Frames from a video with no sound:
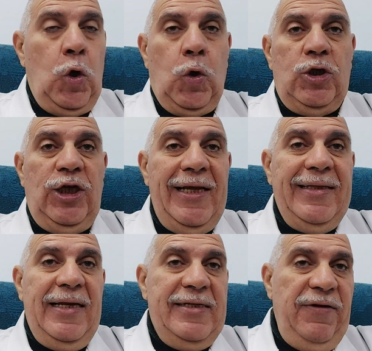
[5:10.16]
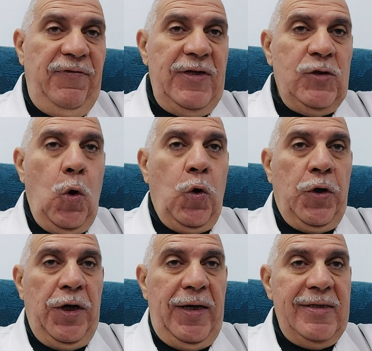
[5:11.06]
Congenital syphilis
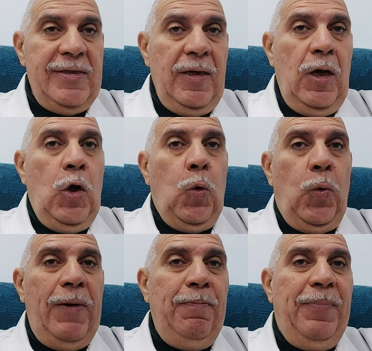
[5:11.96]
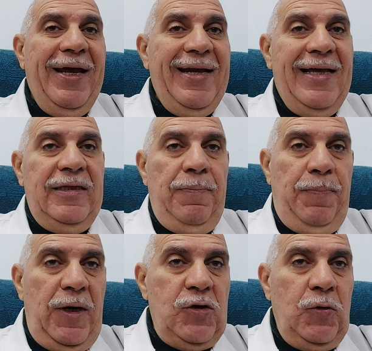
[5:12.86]
occurs when pregnant
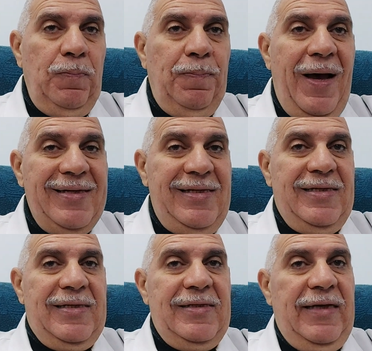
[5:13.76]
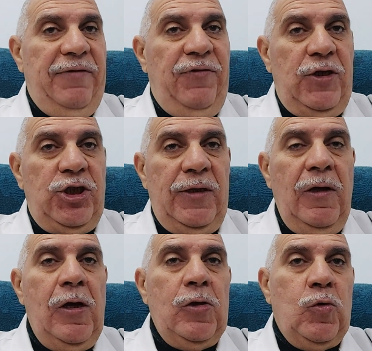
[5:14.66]
person passes the infection
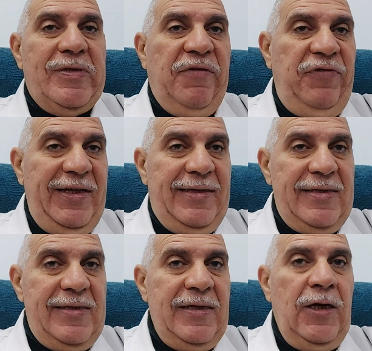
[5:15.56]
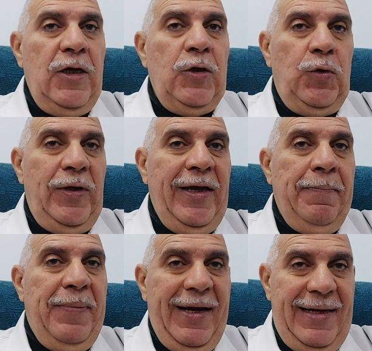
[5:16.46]
to the fetus
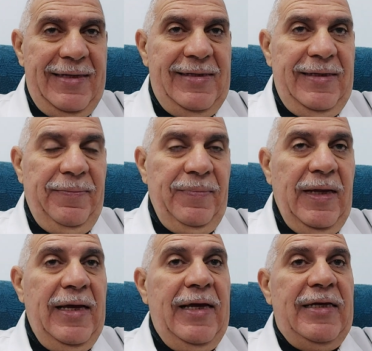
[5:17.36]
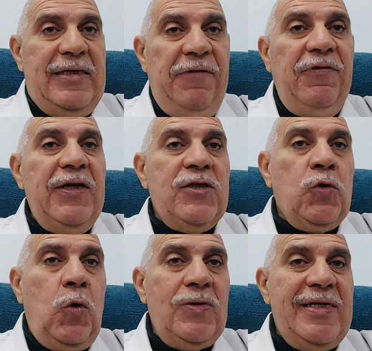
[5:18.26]
during pregnancy. Syphilis
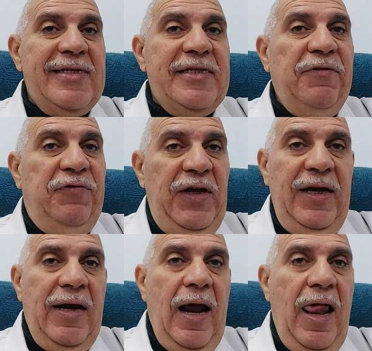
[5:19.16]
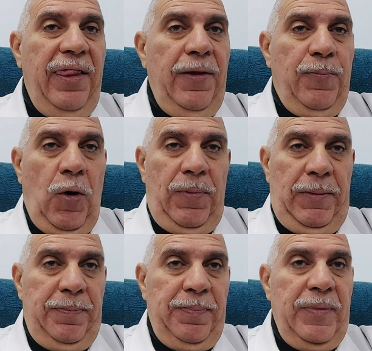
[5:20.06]
causes severe health
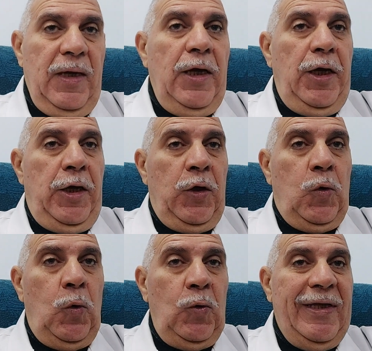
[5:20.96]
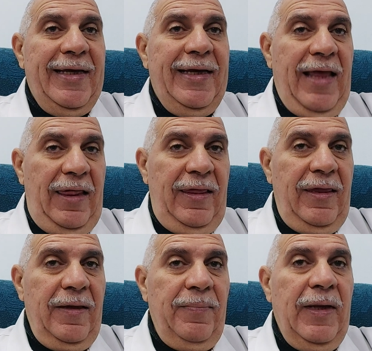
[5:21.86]
problems, including death
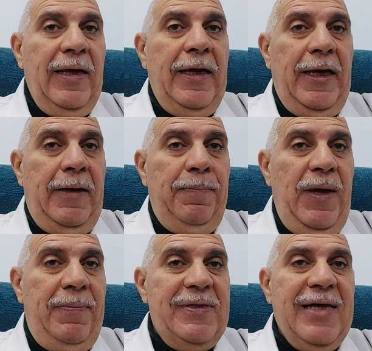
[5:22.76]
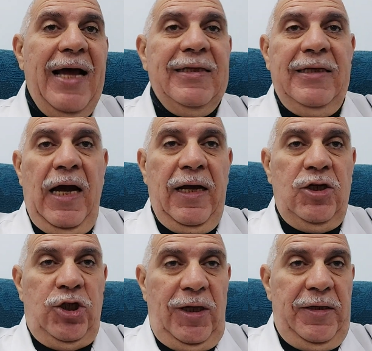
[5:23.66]
in babies and young
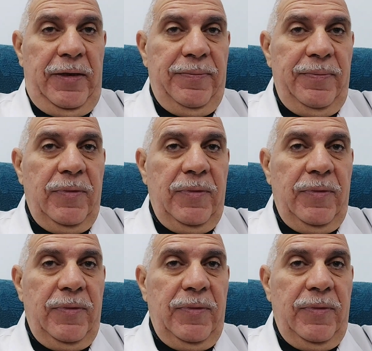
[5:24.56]
children.